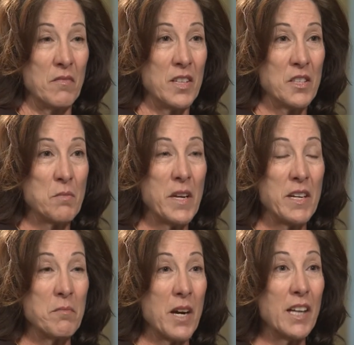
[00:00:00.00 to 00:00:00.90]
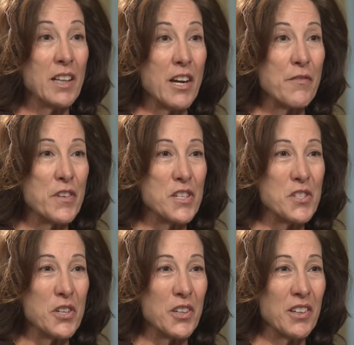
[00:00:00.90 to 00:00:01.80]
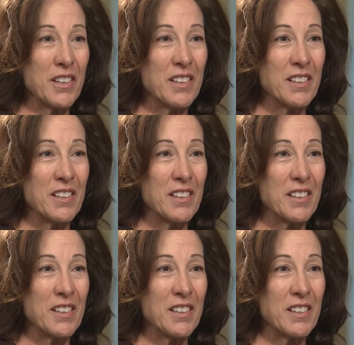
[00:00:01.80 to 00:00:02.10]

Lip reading: It's made my life easier.